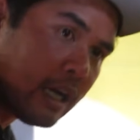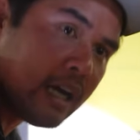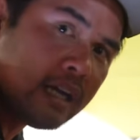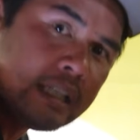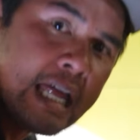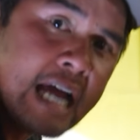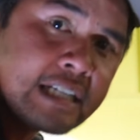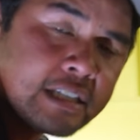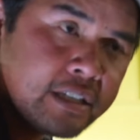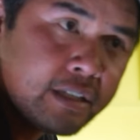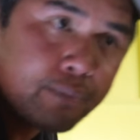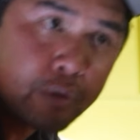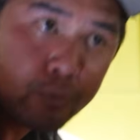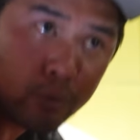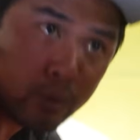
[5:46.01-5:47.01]
Lastly,
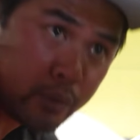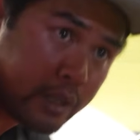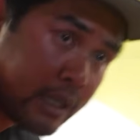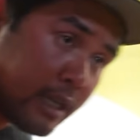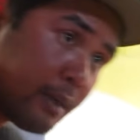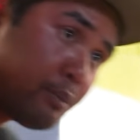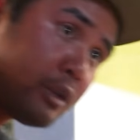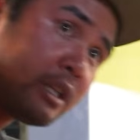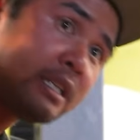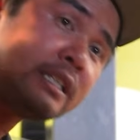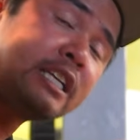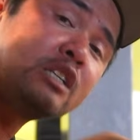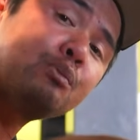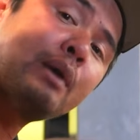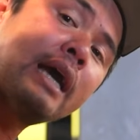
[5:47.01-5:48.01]
before we put the
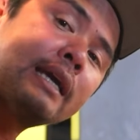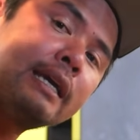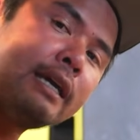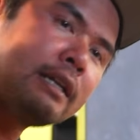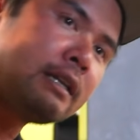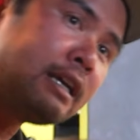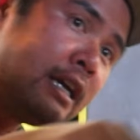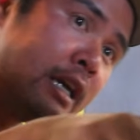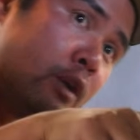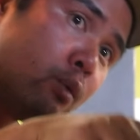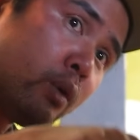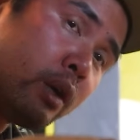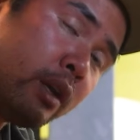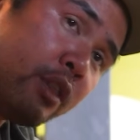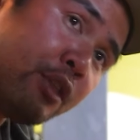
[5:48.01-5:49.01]
seats back in,
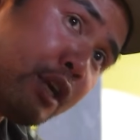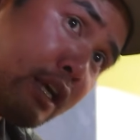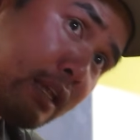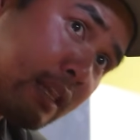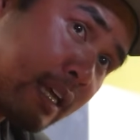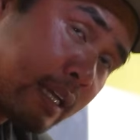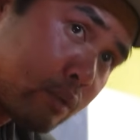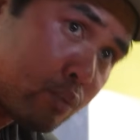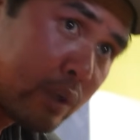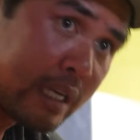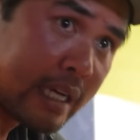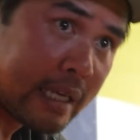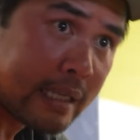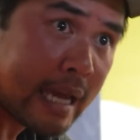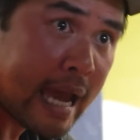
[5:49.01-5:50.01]
one thing that we
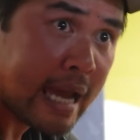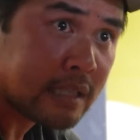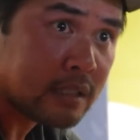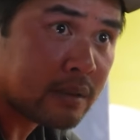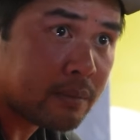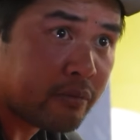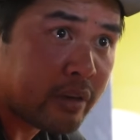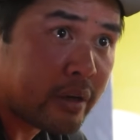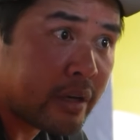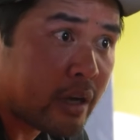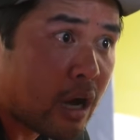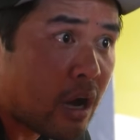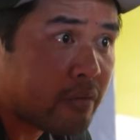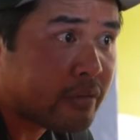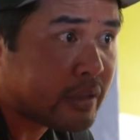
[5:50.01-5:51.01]
get asked very
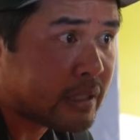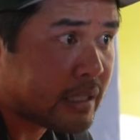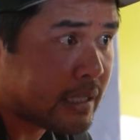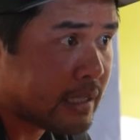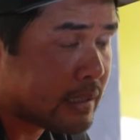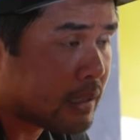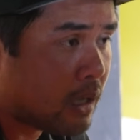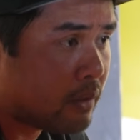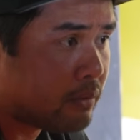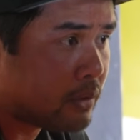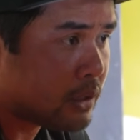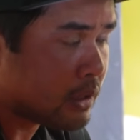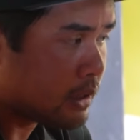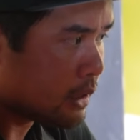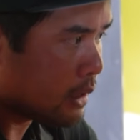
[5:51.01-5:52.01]
often is
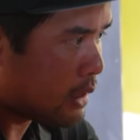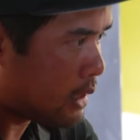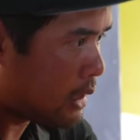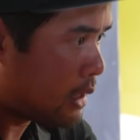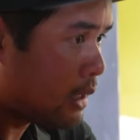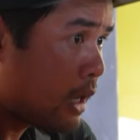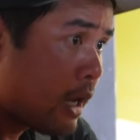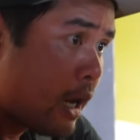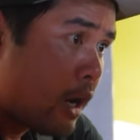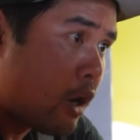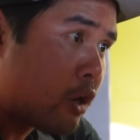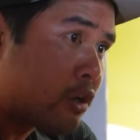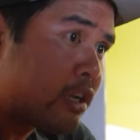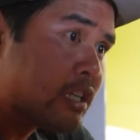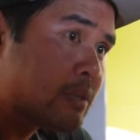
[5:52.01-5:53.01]
obviously the
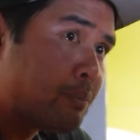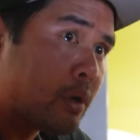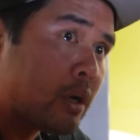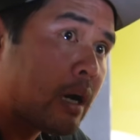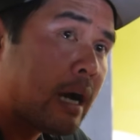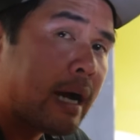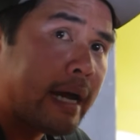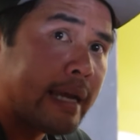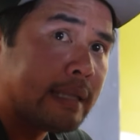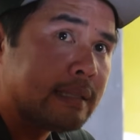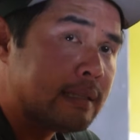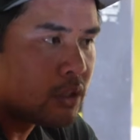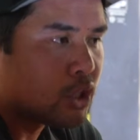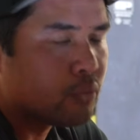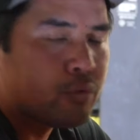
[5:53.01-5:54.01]
harness bar height.
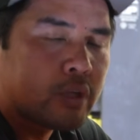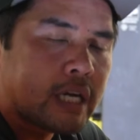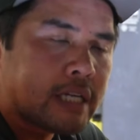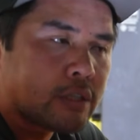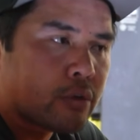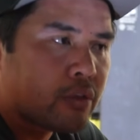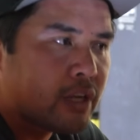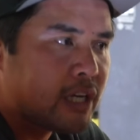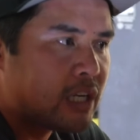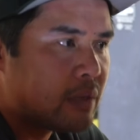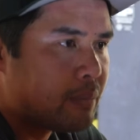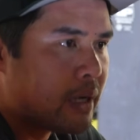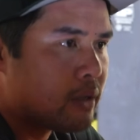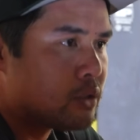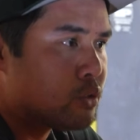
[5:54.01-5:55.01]
So if you guys are thinking
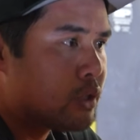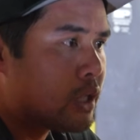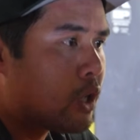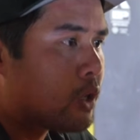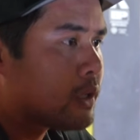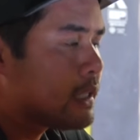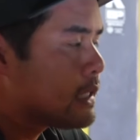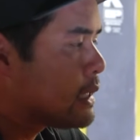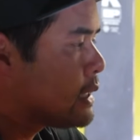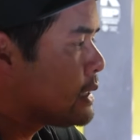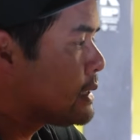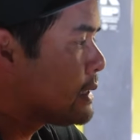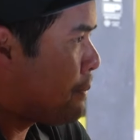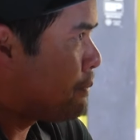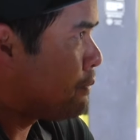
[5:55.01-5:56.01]
about doing
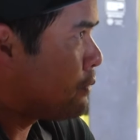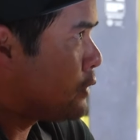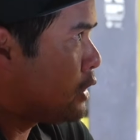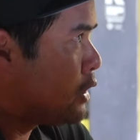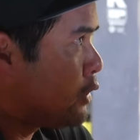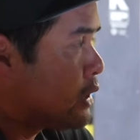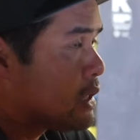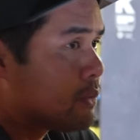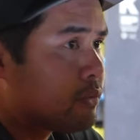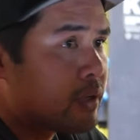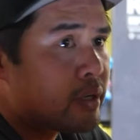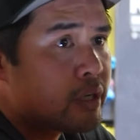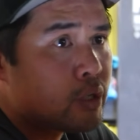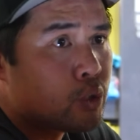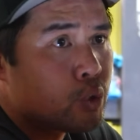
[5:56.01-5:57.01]
harnesses, you know, it's a
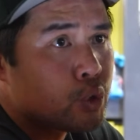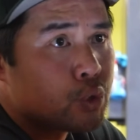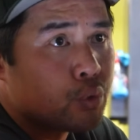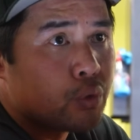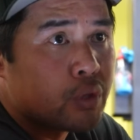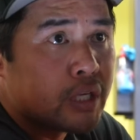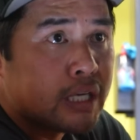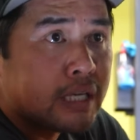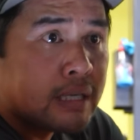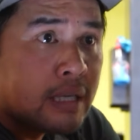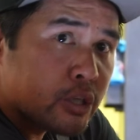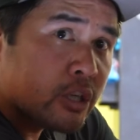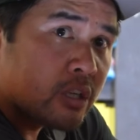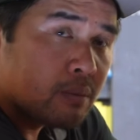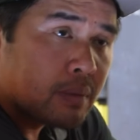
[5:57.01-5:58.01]
very crucial thing.
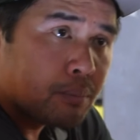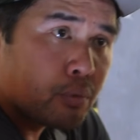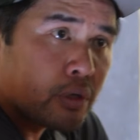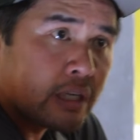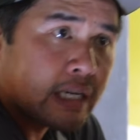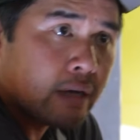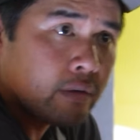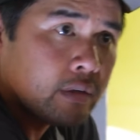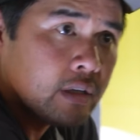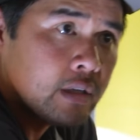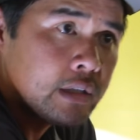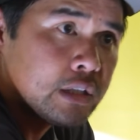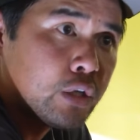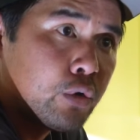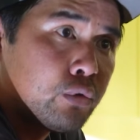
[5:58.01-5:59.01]
We're going to be putting out
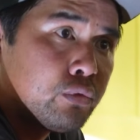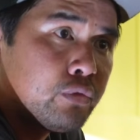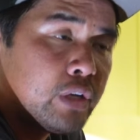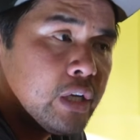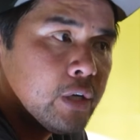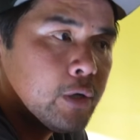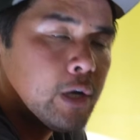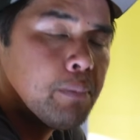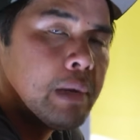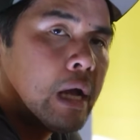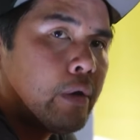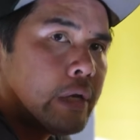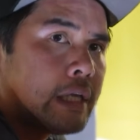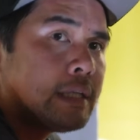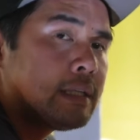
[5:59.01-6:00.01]
its own video
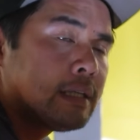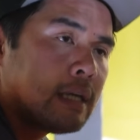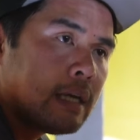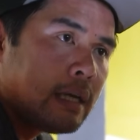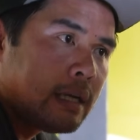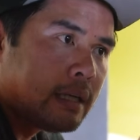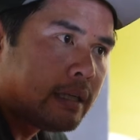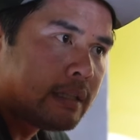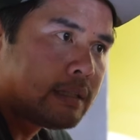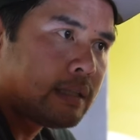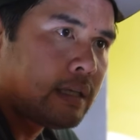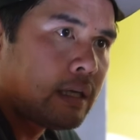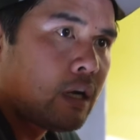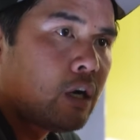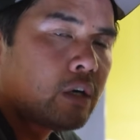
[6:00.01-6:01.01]
about it, is
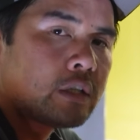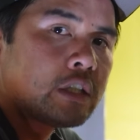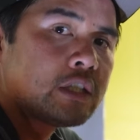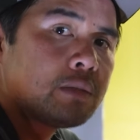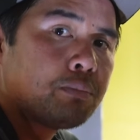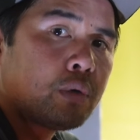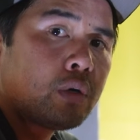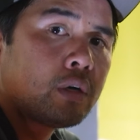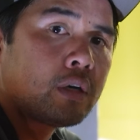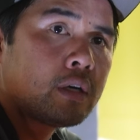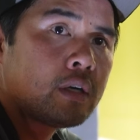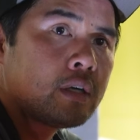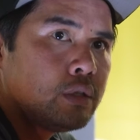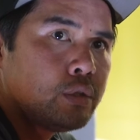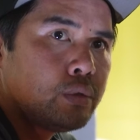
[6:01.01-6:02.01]
the harness
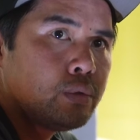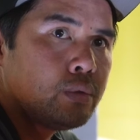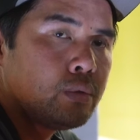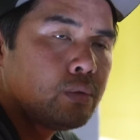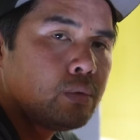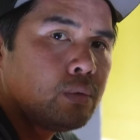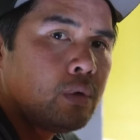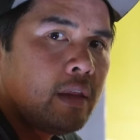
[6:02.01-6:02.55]
bar to